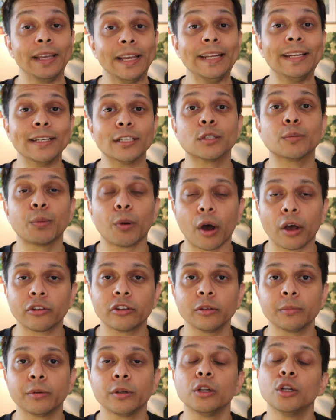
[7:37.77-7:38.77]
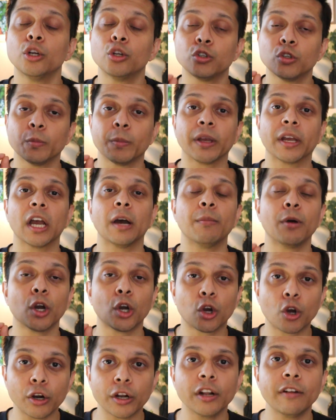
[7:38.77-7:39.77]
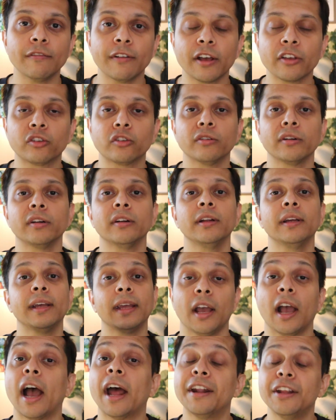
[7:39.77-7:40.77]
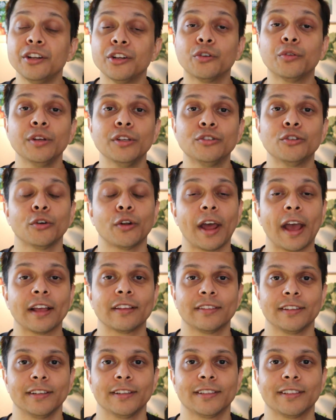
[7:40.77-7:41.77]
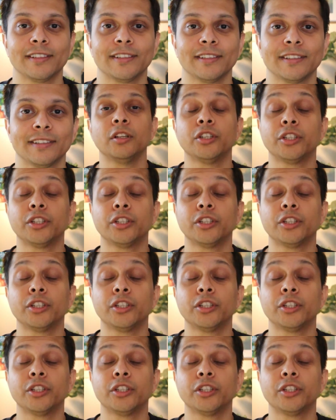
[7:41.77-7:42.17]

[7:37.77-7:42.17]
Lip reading: it is possible to become a good investor and increase your assets.